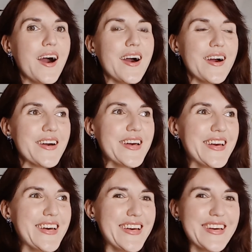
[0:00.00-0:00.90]
Uh,
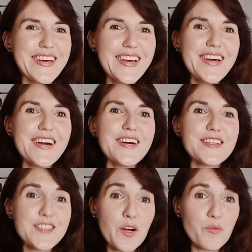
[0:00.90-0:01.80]

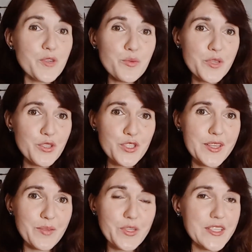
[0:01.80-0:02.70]
so, what
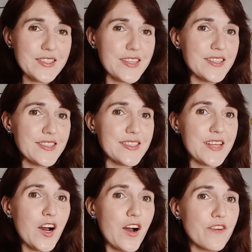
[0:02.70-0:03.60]
does this
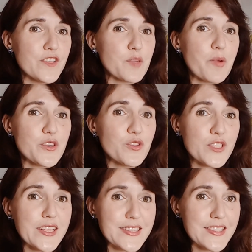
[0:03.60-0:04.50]
official part
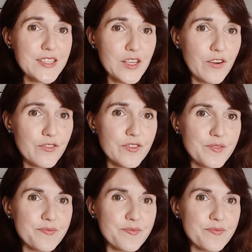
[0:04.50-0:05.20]
usually consist of?